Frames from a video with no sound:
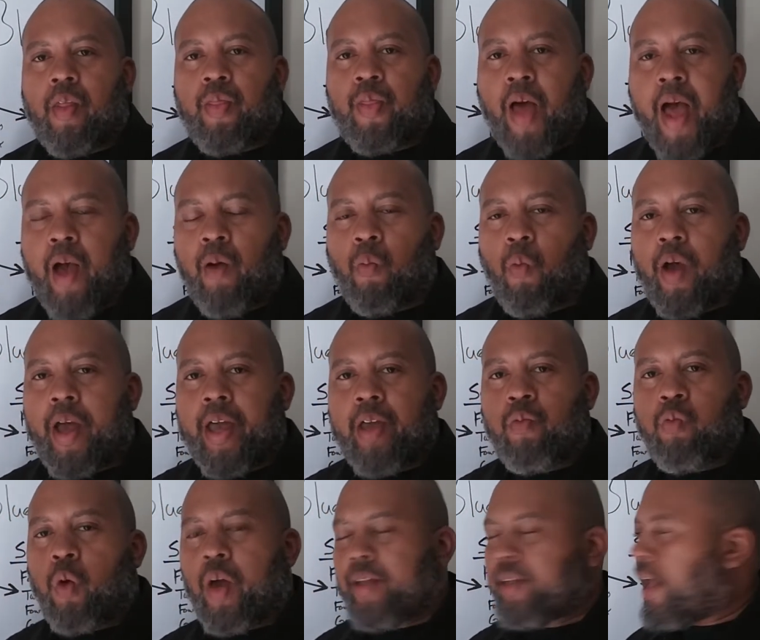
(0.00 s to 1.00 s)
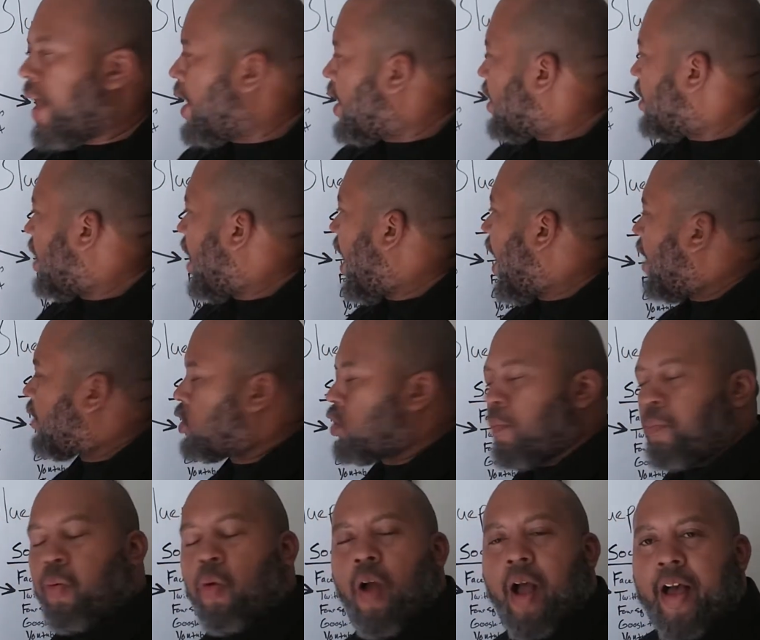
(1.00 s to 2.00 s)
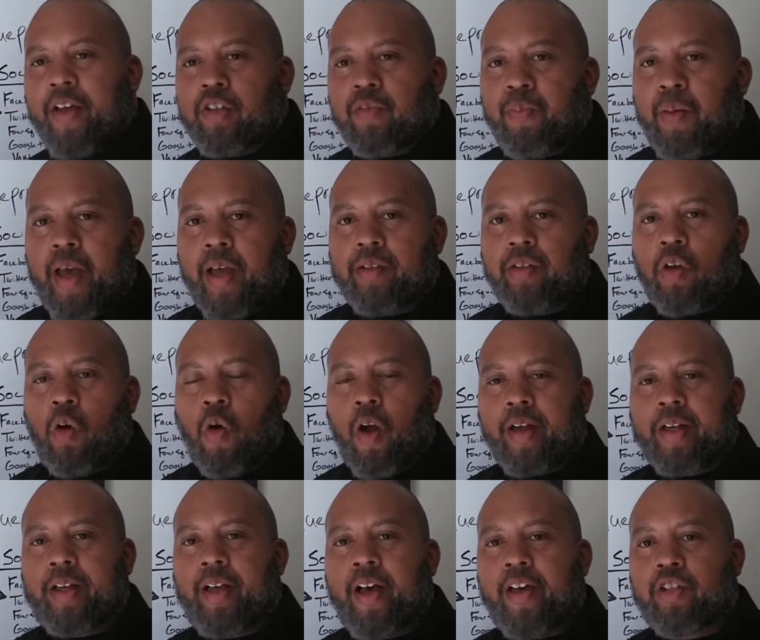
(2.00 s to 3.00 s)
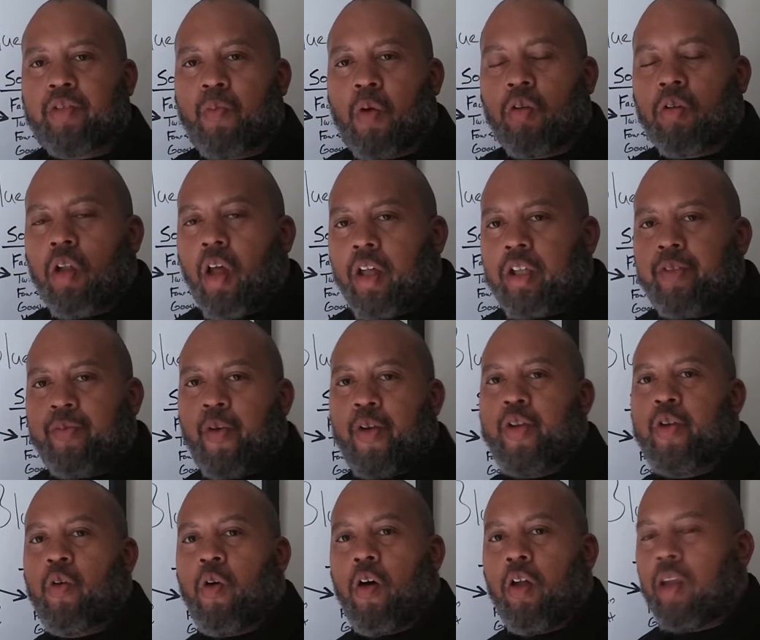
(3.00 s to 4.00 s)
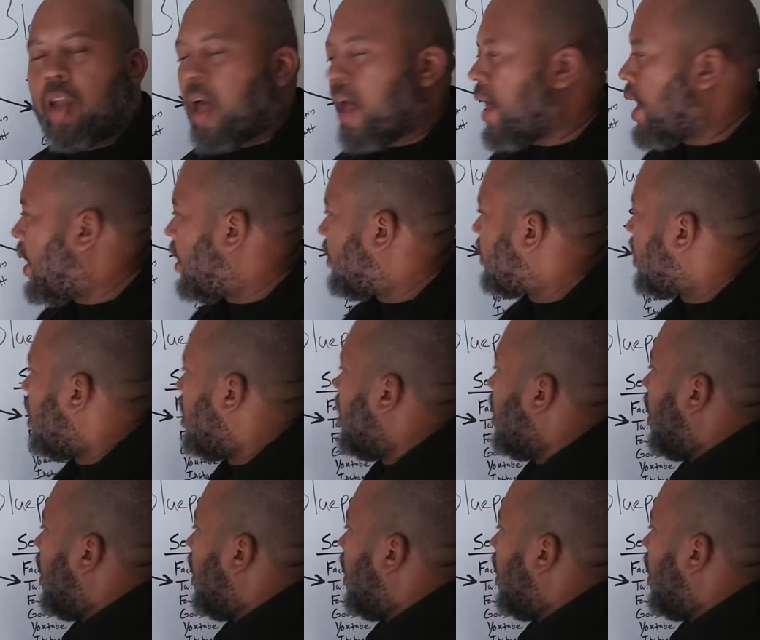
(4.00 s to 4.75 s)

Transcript: That way, when a actual prospect or a customer looks for you online,